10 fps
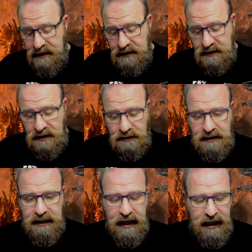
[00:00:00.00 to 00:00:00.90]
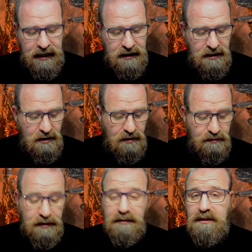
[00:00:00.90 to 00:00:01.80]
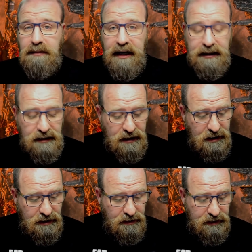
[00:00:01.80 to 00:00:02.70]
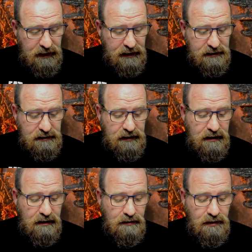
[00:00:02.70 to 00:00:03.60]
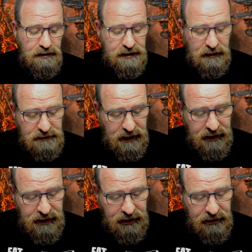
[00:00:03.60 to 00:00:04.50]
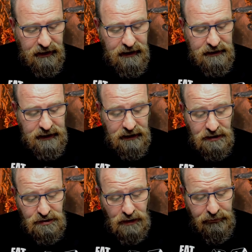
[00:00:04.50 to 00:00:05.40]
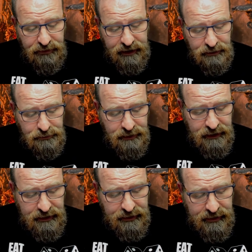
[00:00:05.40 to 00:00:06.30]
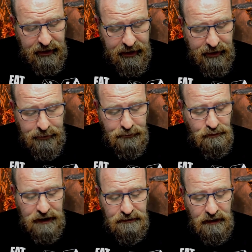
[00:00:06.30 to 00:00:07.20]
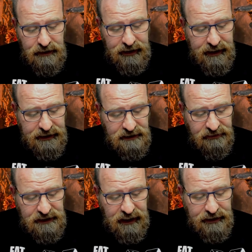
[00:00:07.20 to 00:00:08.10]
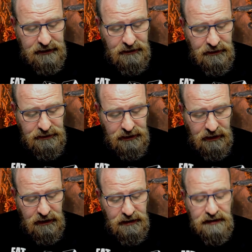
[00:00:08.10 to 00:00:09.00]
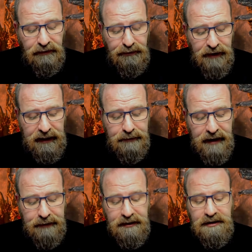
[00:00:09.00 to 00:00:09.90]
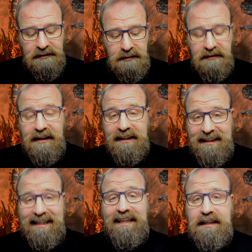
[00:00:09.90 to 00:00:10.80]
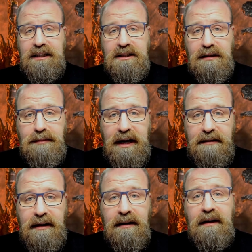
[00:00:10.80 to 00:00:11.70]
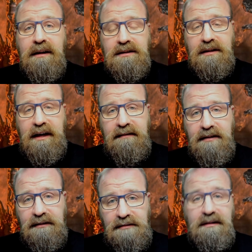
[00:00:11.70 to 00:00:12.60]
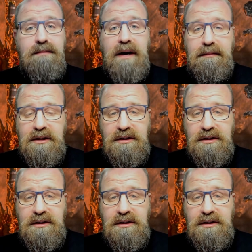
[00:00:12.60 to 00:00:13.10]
to, say, your Rune Smiter, who is, you know, also taking, say, the Droff Helm, re-rolling hits of attacks and horns and claws for friendly Magma Drops within 6 inch of the bearer. So now you've got 3 Magma